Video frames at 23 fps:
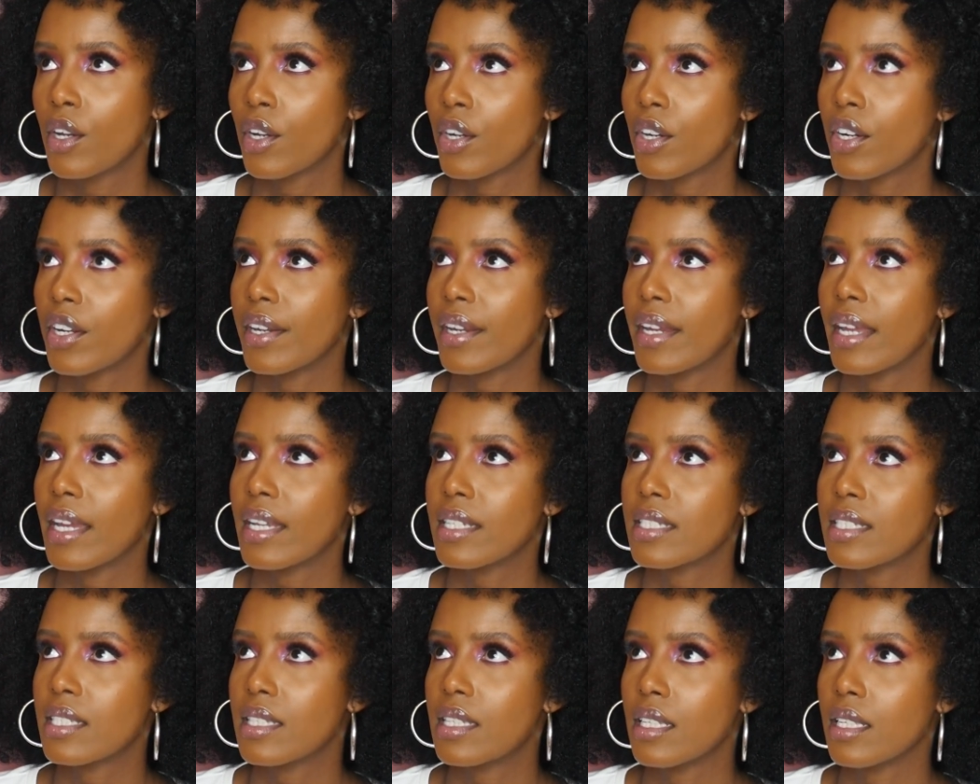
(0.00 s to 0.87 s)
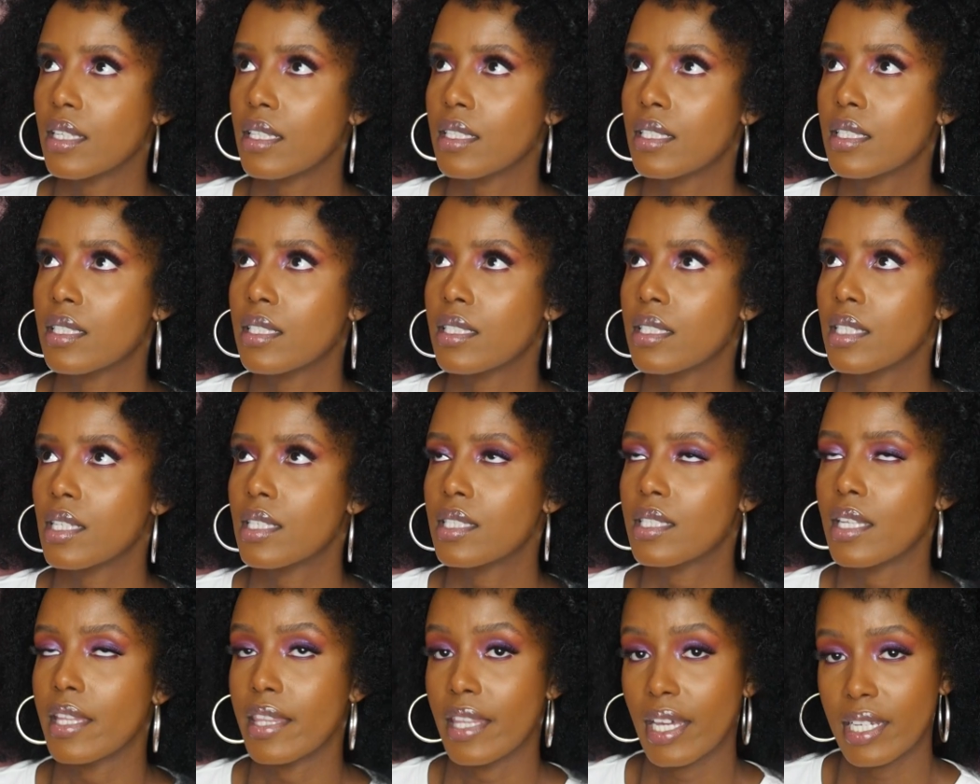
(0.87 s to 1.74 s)
create this
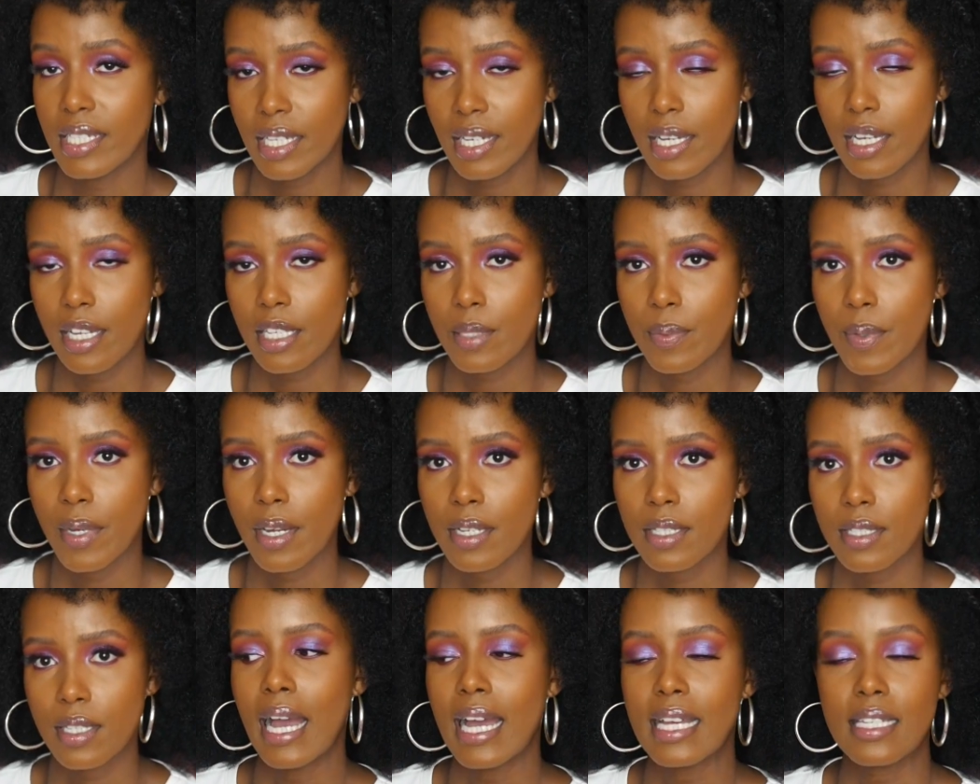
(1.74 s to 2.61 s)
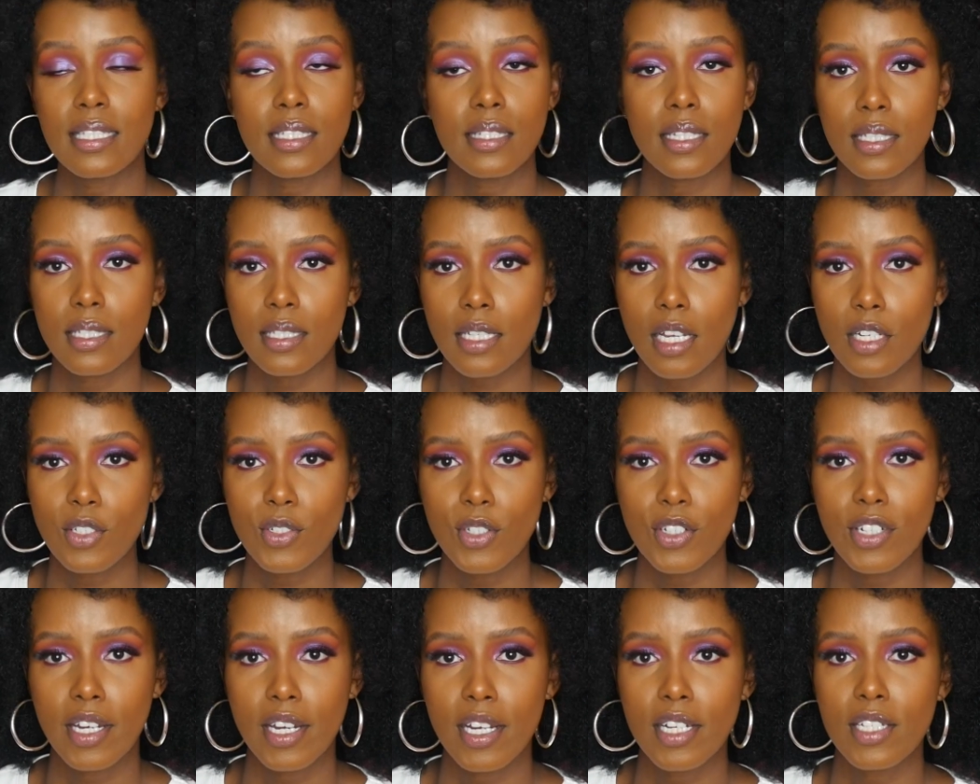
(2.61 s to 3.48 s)
synthetic experience, as they start
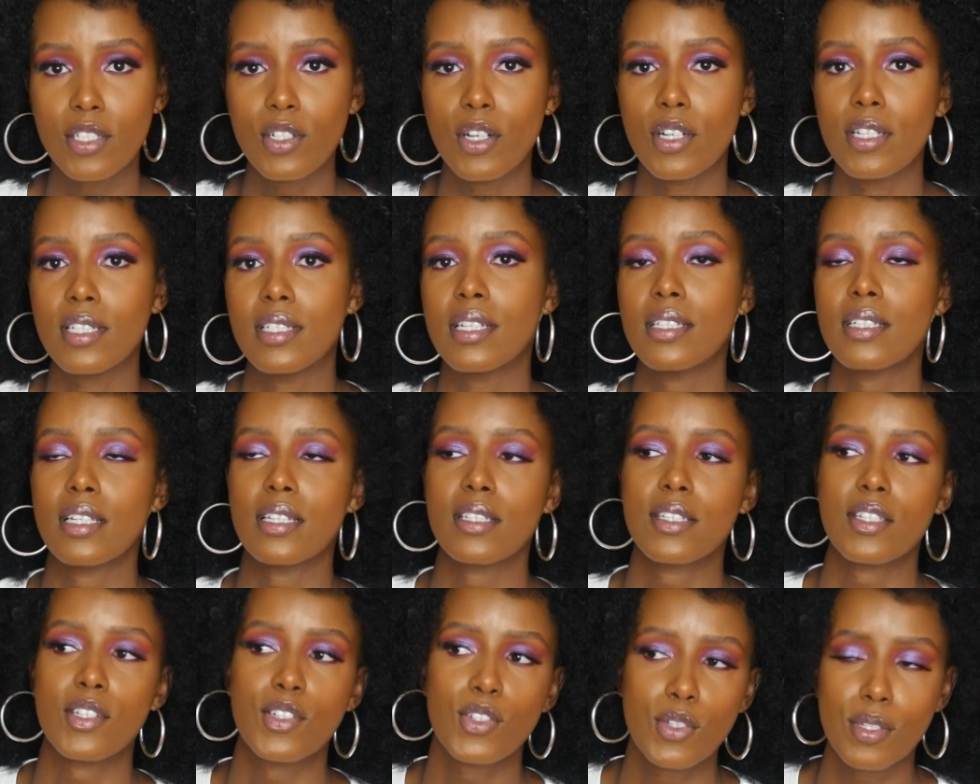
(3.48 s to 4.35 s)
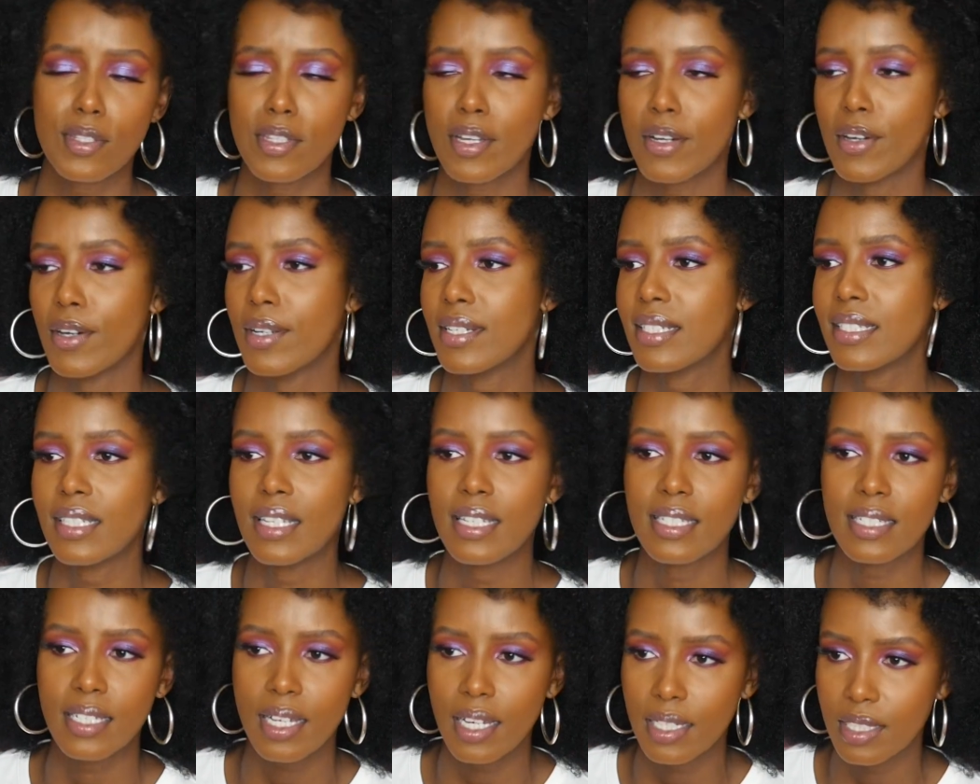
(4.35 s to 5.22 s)
to create content, as they shoot the
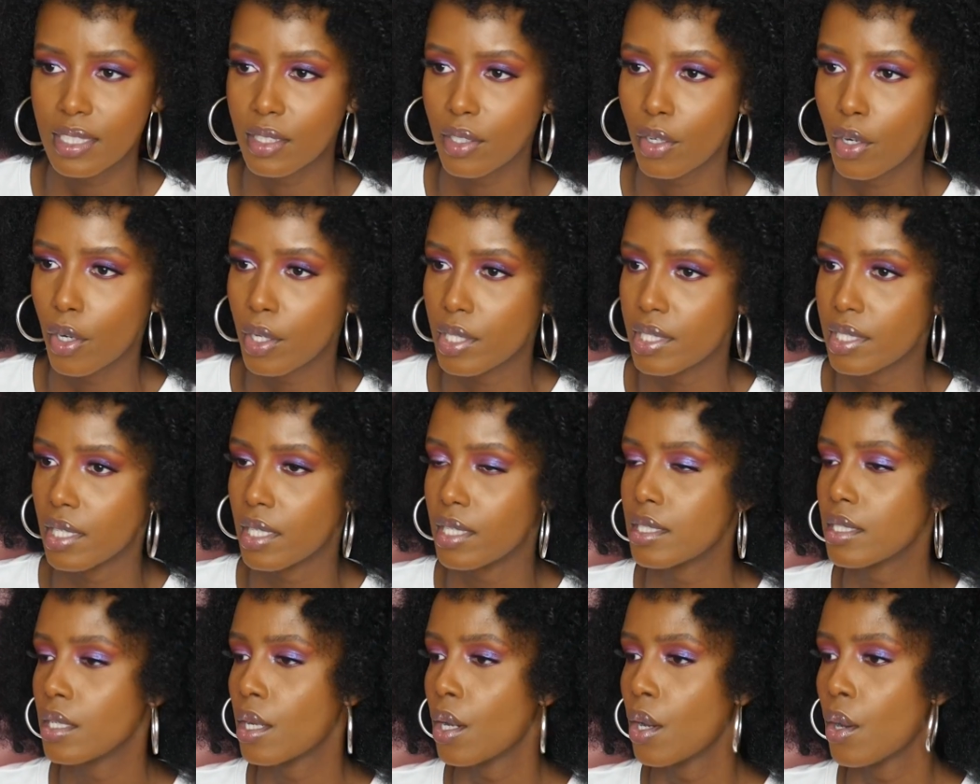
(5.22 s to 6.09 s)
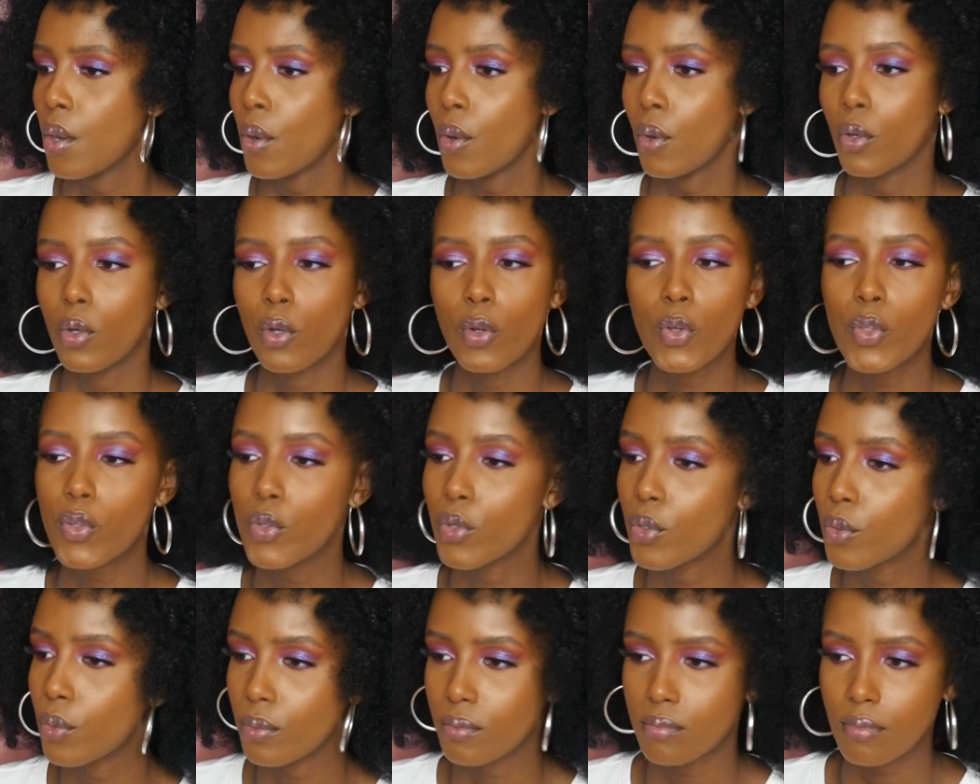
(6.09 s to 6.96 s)
content, edit the content, go
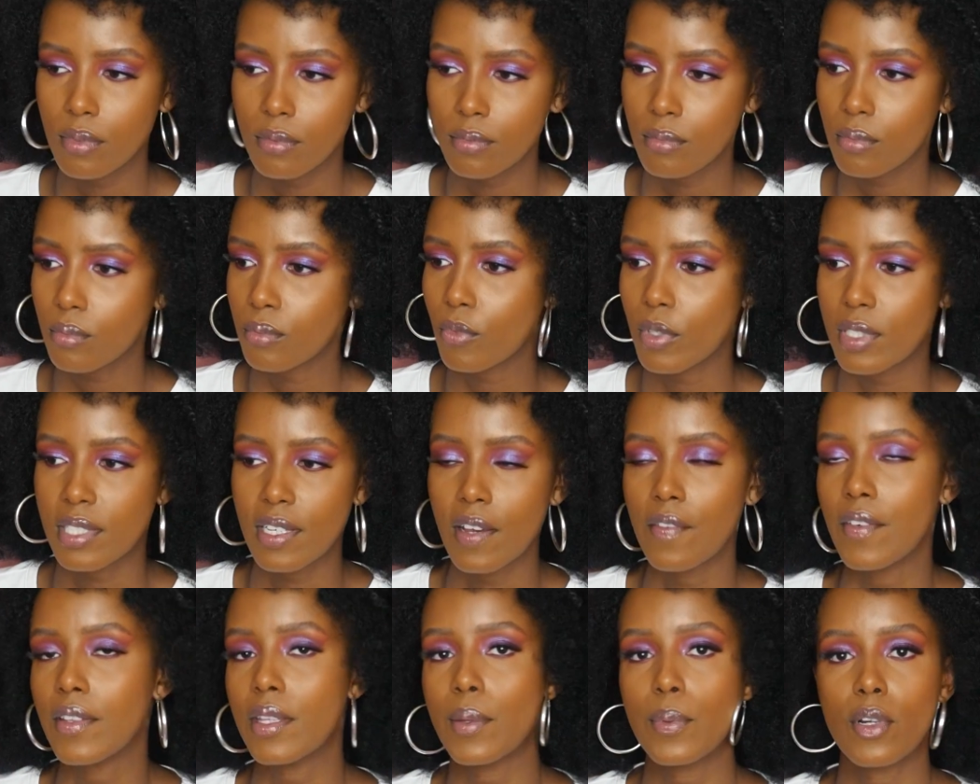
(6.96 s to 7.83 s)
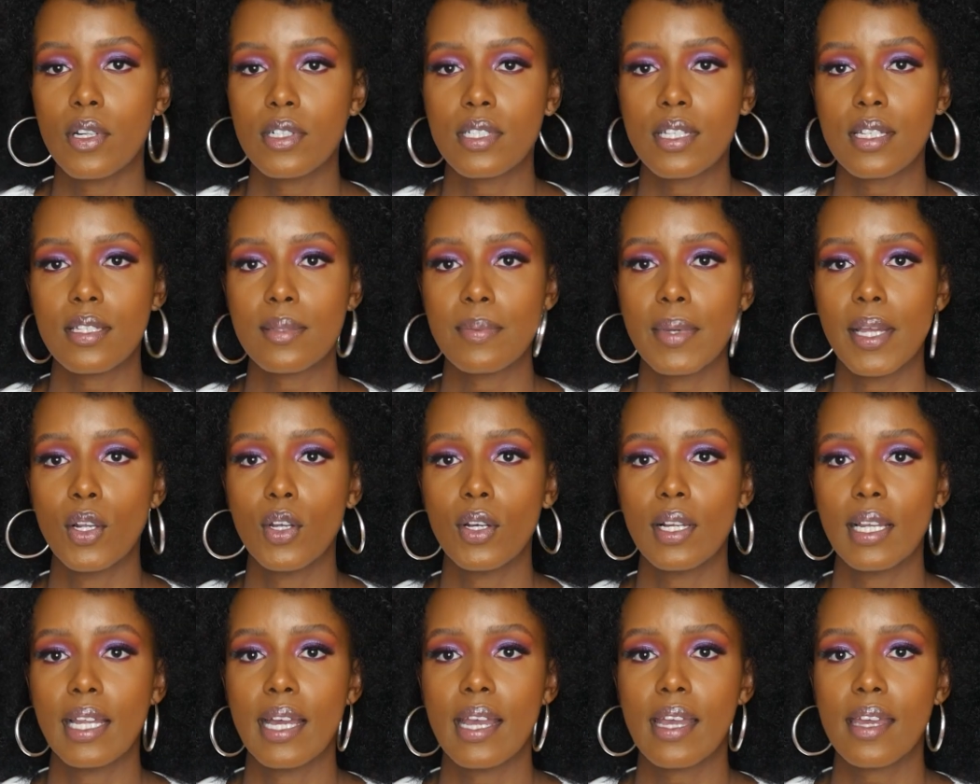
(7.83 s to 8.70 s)
through whatever the process may
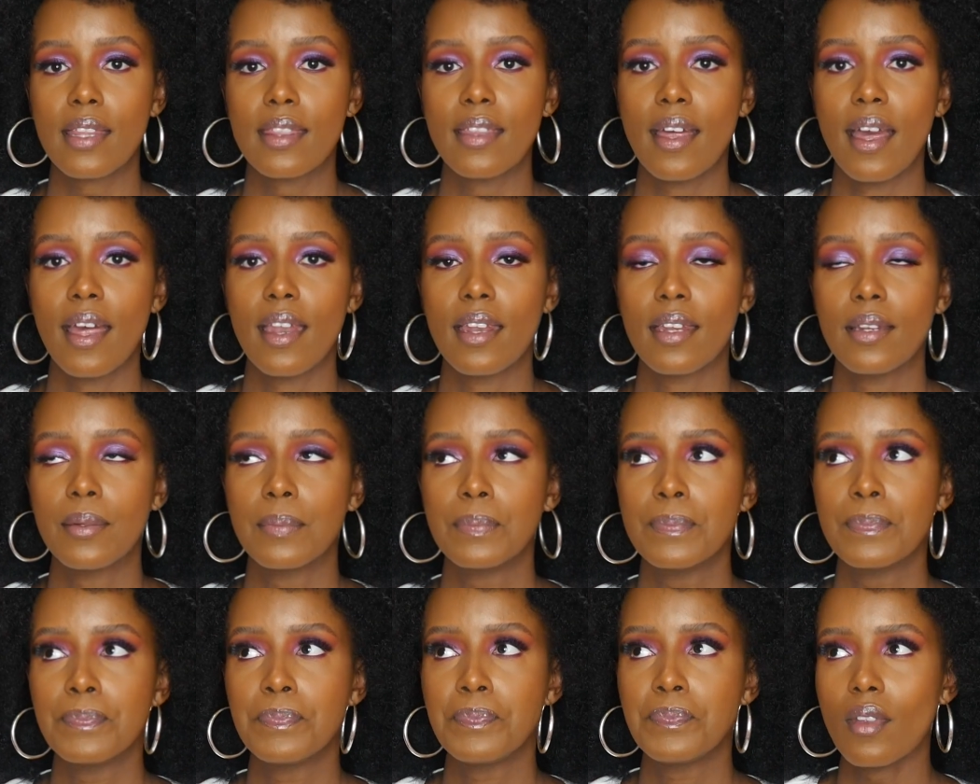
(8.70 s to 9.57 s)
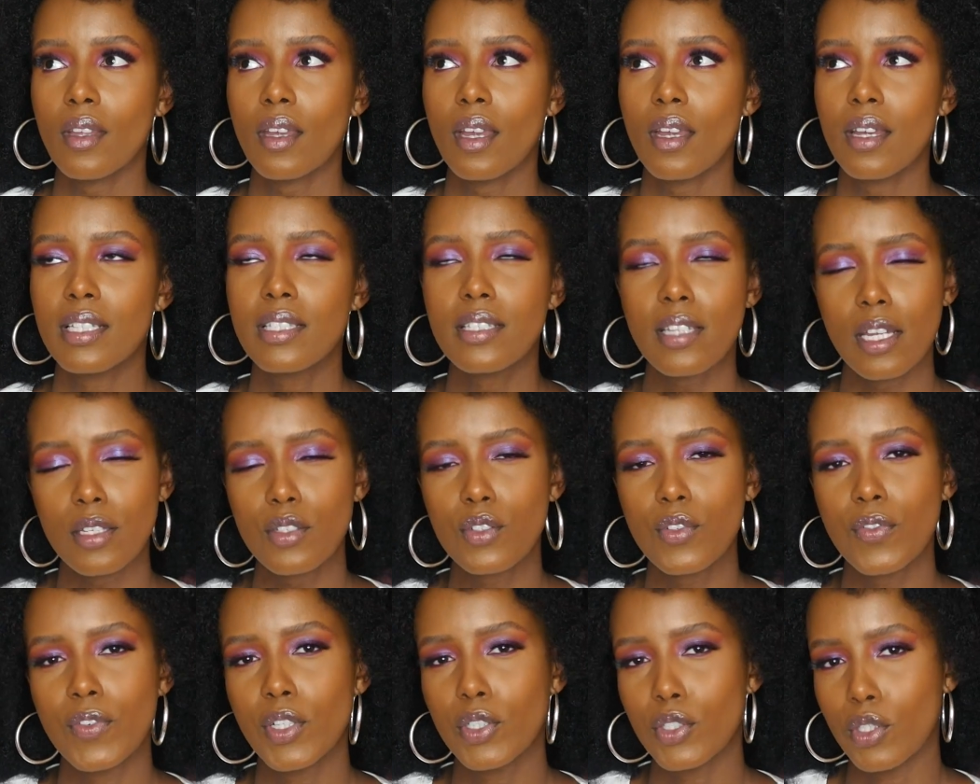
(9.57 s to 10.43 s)
look like, then it starts
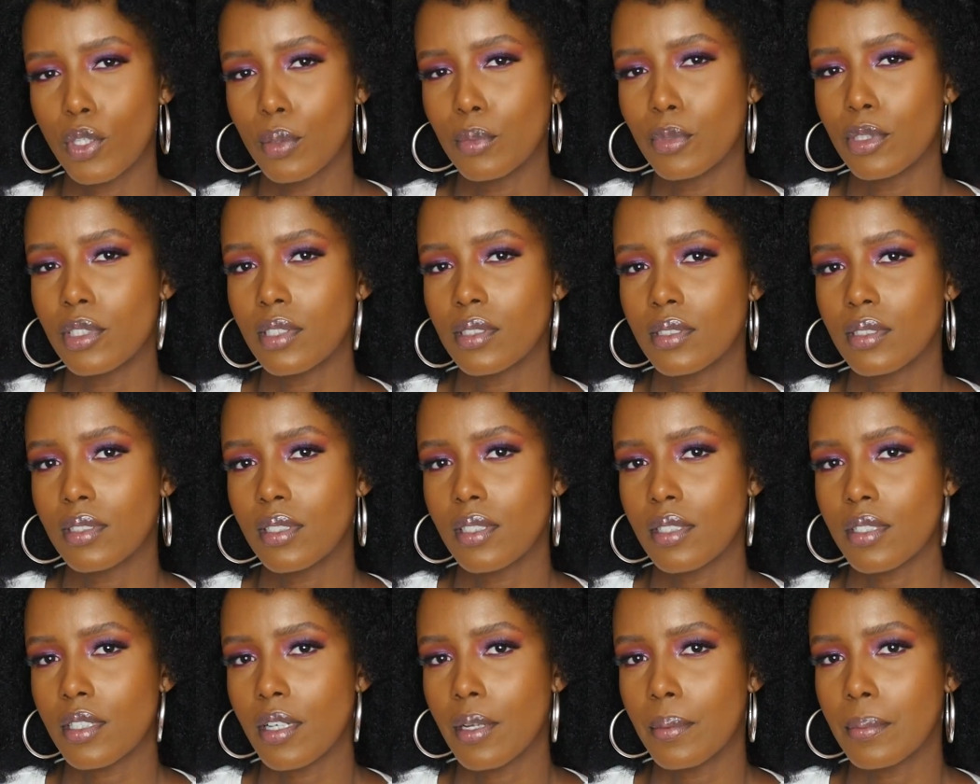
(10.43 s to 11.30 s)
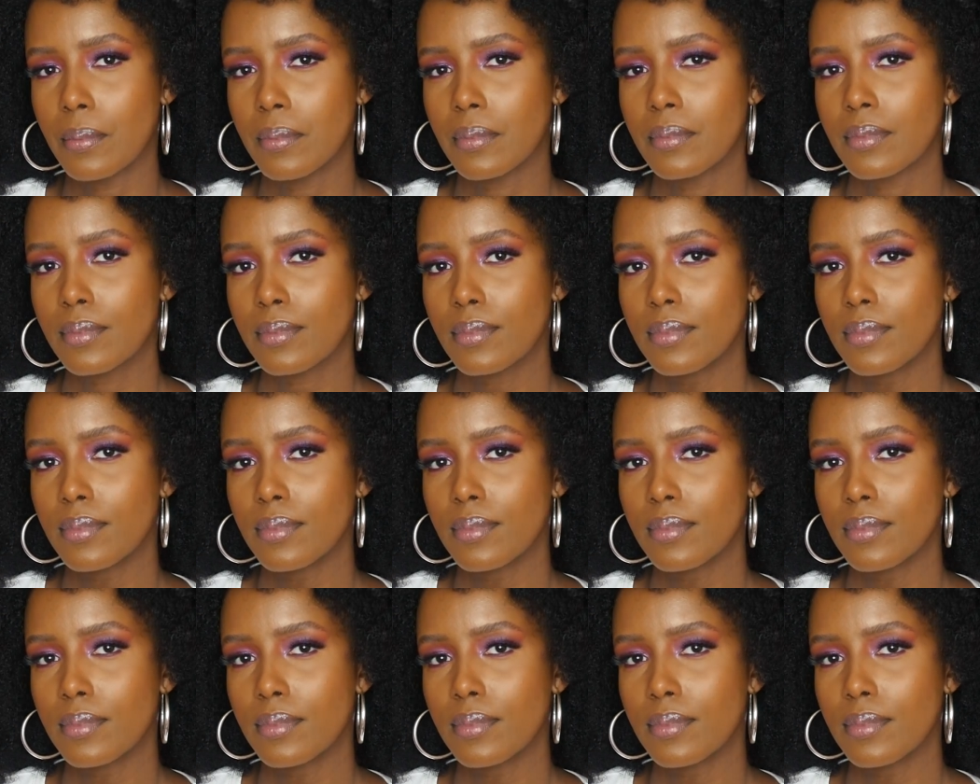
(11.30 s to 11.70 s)
to feel normal to them.